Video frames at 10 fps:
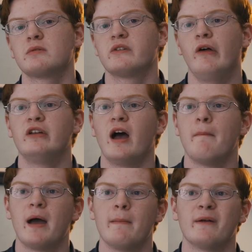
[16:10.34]
to slow it
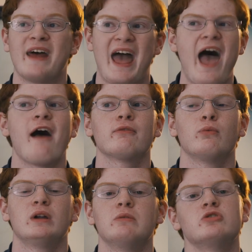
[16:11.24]
down by about
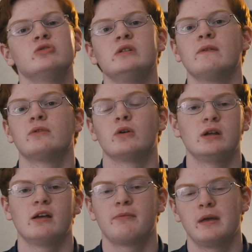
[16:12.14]
half when I was shooting at
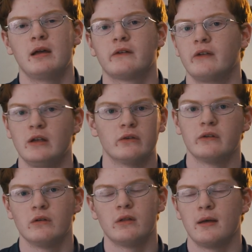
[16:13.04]
30 FPS, because I used
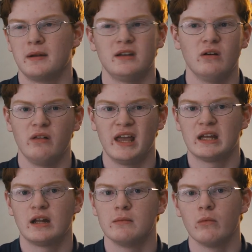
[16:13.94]
to do that, but I don't
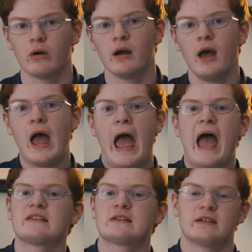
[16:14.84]
like it anymore,
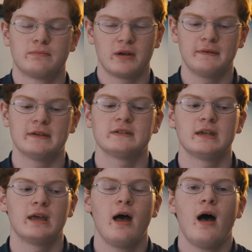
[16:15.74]
as I said
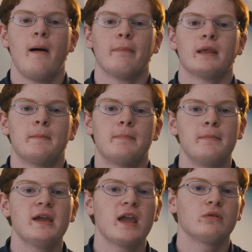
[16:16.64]
previously.
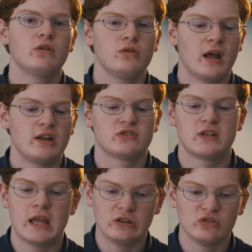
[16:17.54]
But being able to do that, it